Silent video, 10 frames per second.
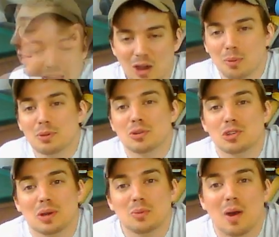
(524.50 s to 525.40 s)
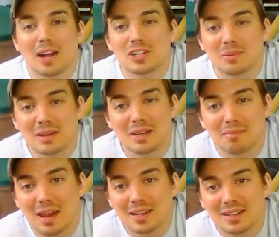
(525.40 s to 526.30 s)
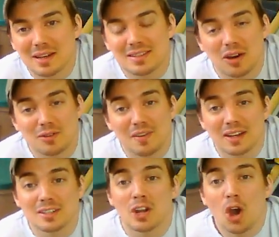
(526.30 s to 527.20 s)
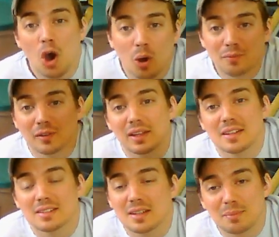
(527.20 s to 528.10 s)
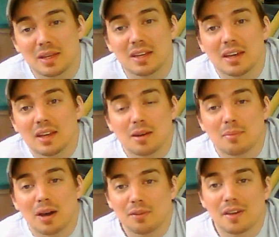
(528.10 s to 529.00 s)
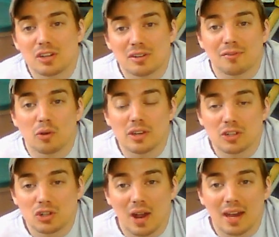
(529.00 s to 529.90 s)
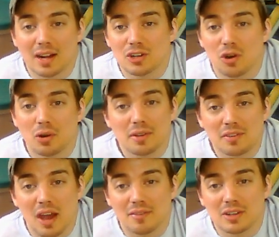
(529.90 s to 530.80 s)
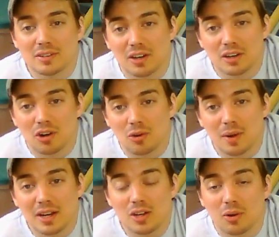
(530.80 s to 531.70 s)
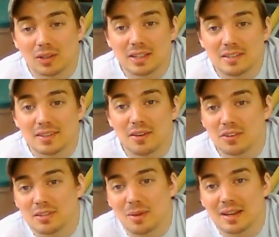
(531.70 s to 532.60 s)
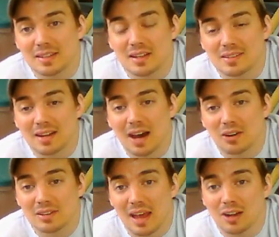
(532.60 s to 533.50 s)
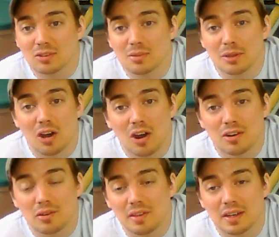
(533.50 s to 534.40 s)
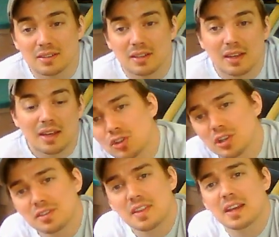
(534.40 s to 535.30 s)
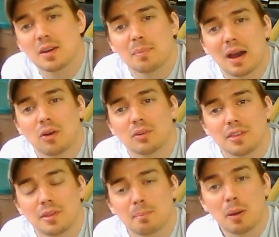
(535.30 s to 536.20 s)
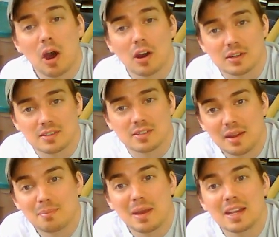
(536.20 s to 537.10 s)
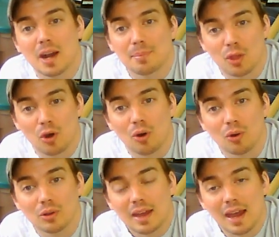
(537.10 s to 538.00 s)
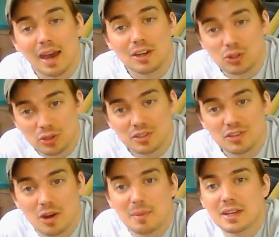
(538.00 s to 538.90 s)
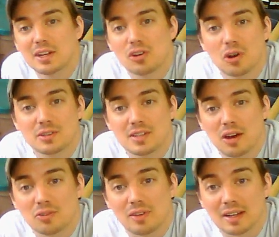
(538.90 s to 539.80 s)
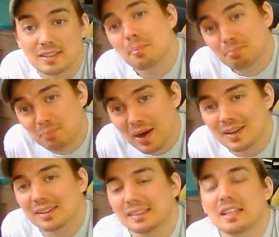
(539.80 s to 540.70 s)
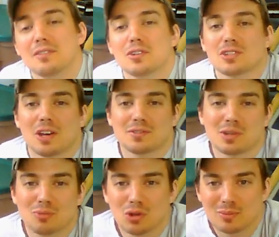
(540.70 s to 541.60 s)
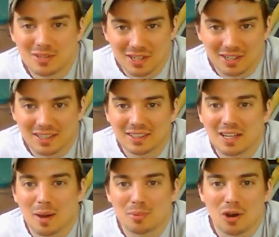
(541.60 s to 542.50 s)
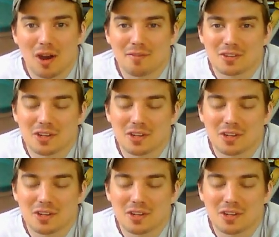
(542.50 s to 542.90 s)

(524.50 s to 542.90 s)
I hope you enjoyed watching me make my sound effects, and hopefully this can be some motivation for you to try it on your own if you haven't done it already, or at least give you some ideas on how to tackle some of the harder things. Just think about the parts that make up the whole, and you can start making your own sound effects. But leave yourself some room to clean up your office.